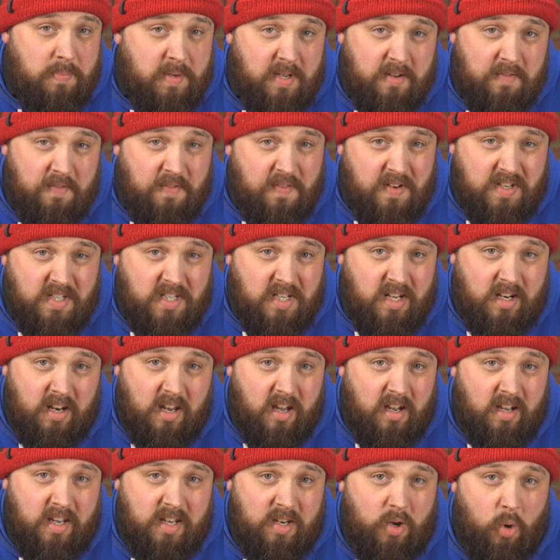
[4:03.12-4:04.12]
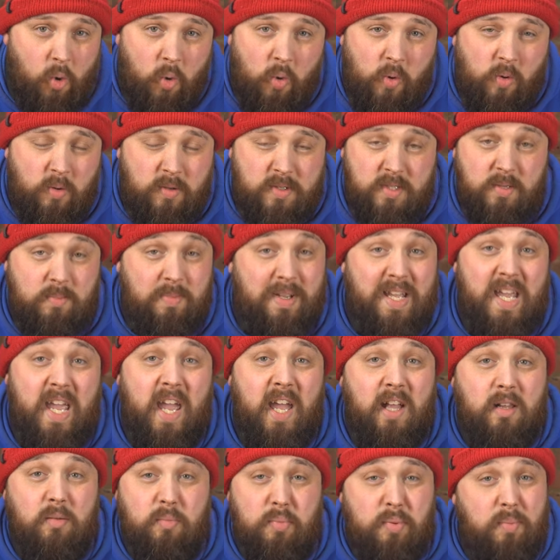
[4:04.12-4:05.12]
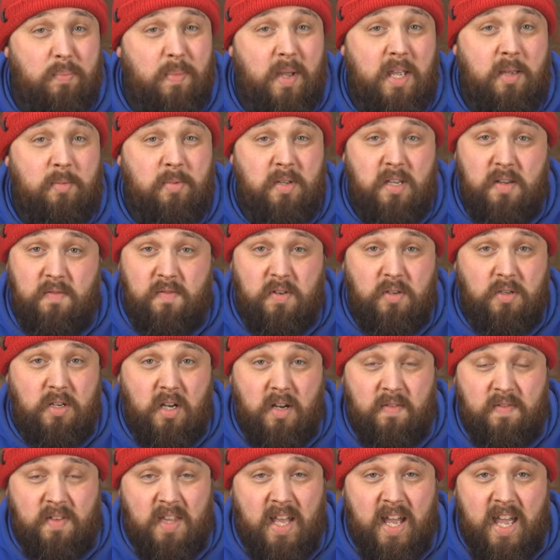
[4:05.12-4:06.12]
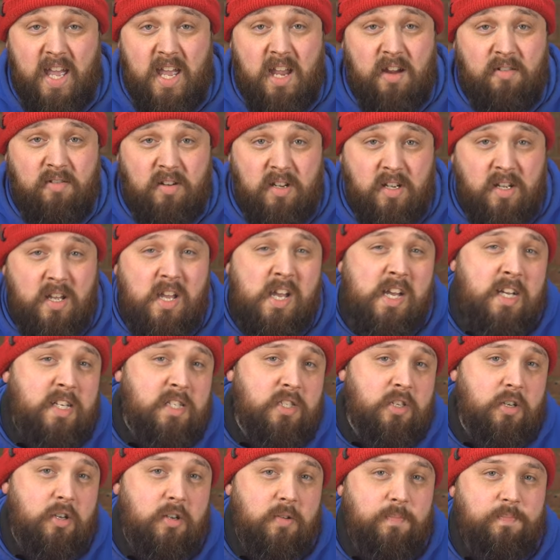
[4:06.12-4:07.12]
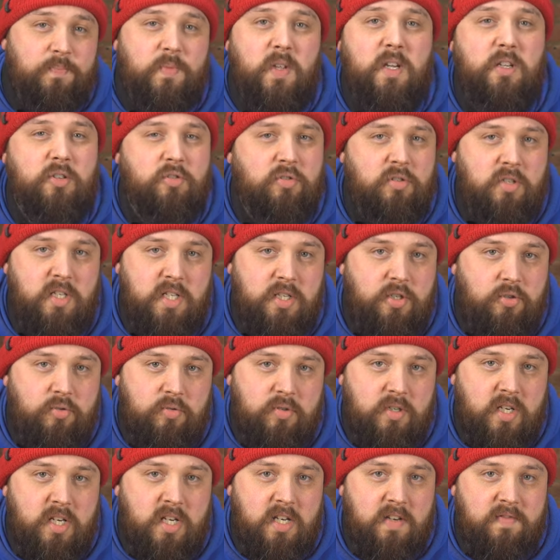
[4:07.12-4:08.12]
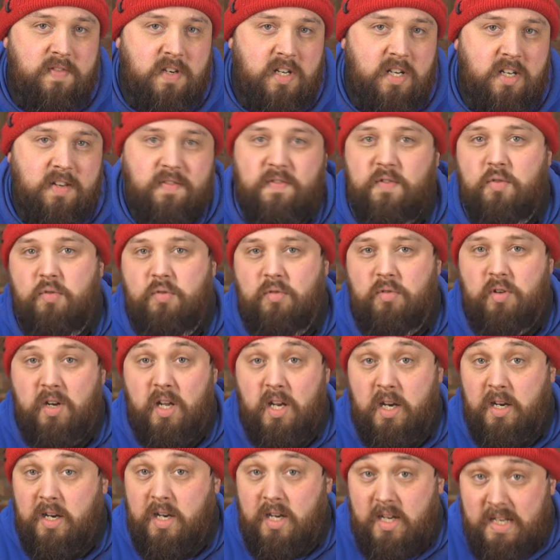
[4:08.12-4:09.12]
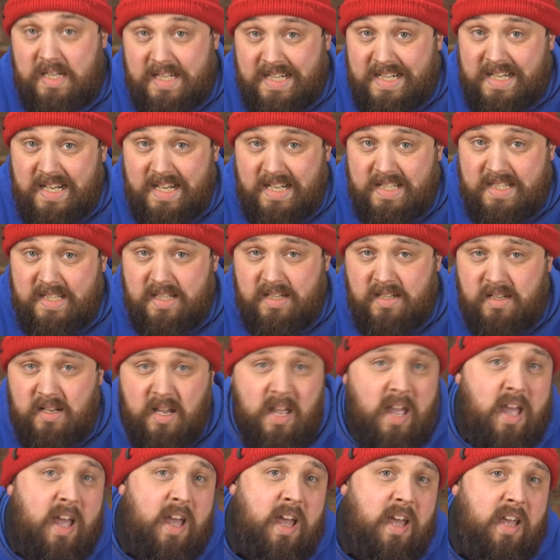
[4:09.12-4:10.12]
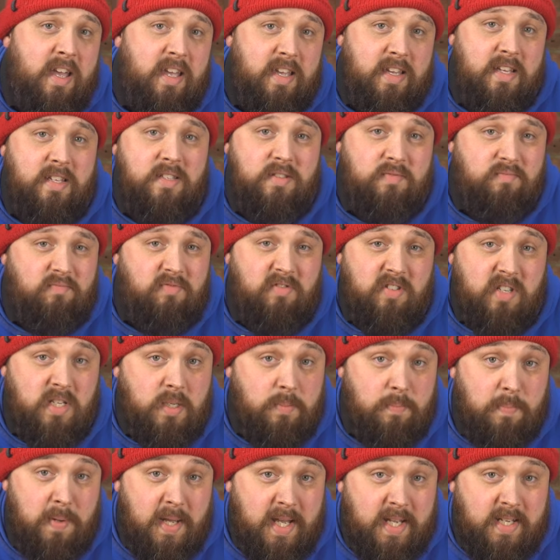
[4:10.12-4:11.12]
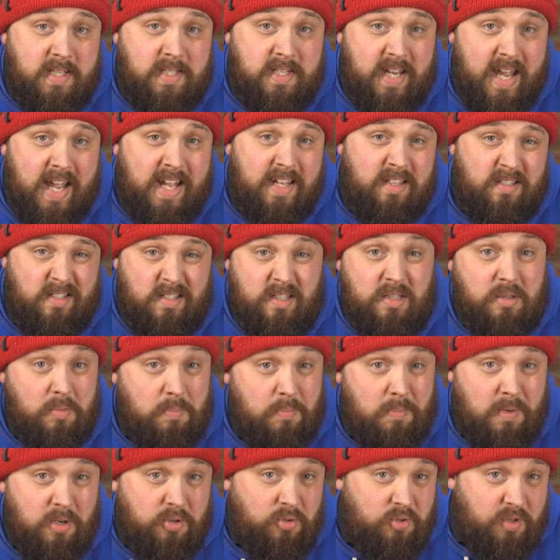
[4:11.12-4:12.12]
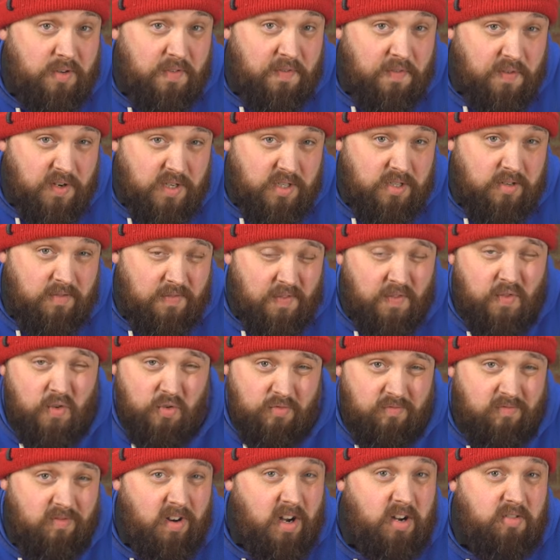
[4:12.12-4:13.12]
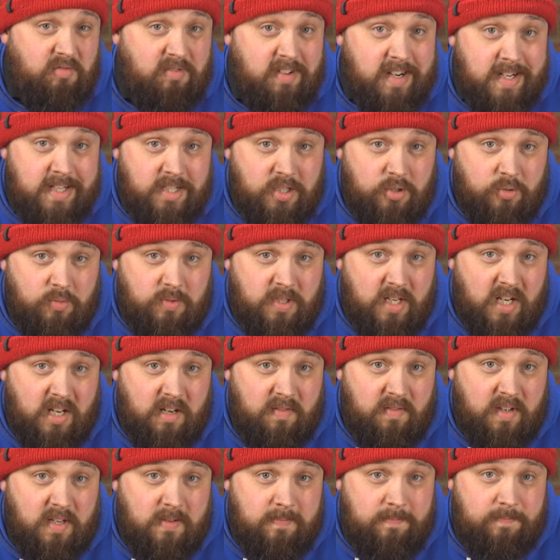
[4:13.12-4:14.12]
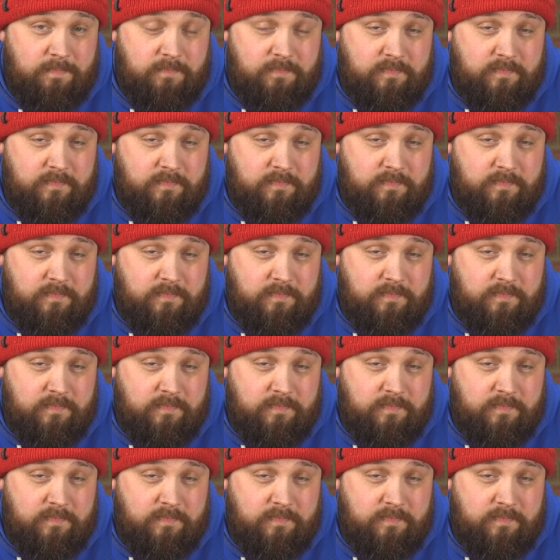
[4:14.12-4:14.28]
bit of fishing line or some kelp, maybe if you're diving that area. So a traditional dive knife or a line cutter is really best and the most efficient for recreational diving.